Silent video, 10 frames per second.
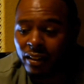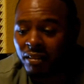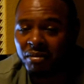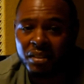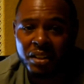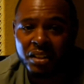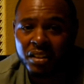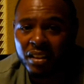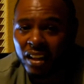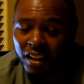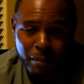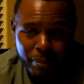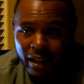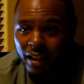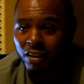and I
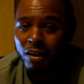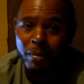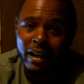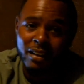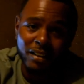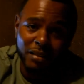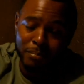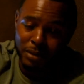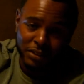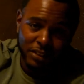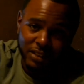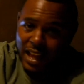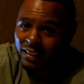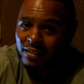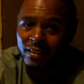pay all my business
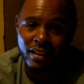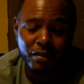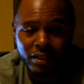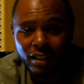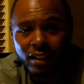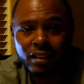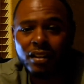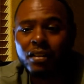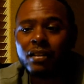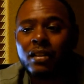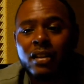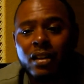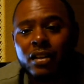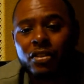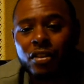taxes and everything, you know.
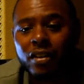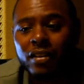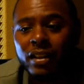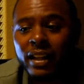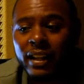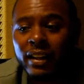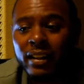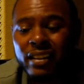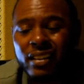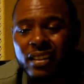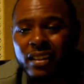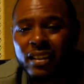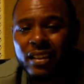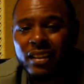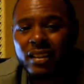So, and
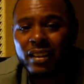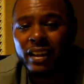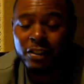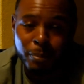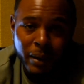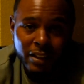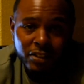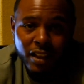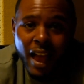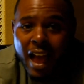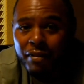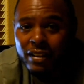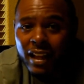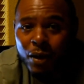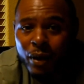it's best to have
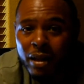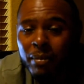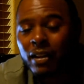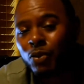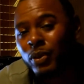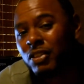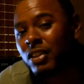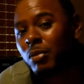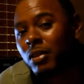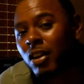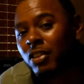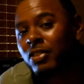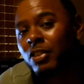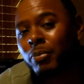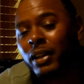it that way, because when you come
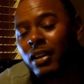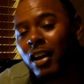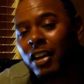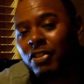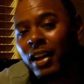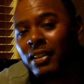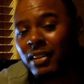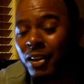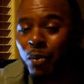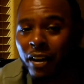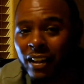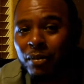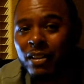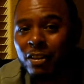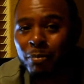across these big contracts and they want to
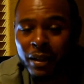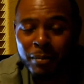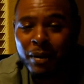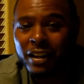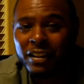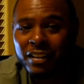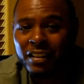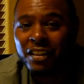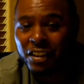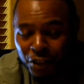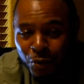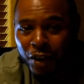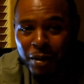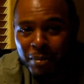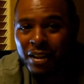give you this big money, you
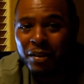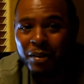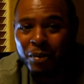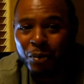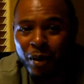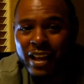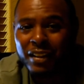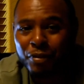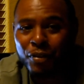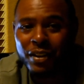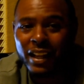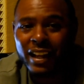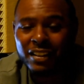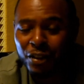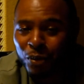want to be ready for
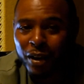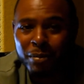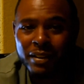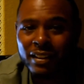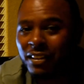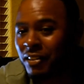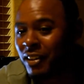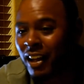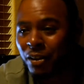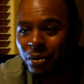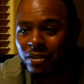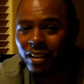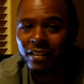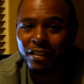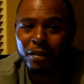that. You don't want to be the little guy who
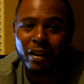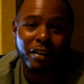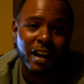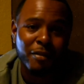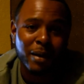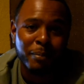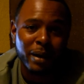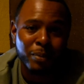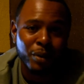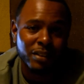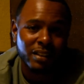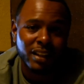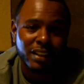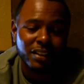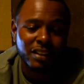says, oh, I don't have my paperwork
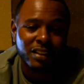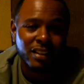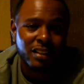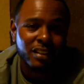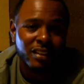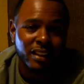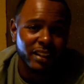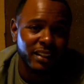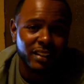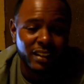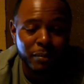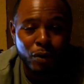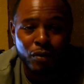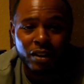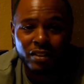together, and they
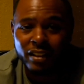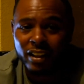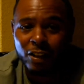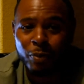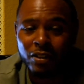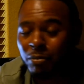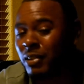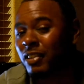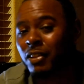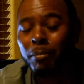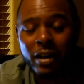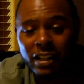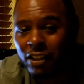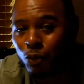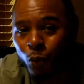move on to the next person, because the
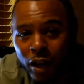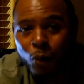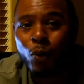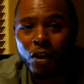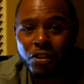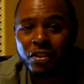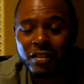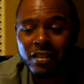money is well worth,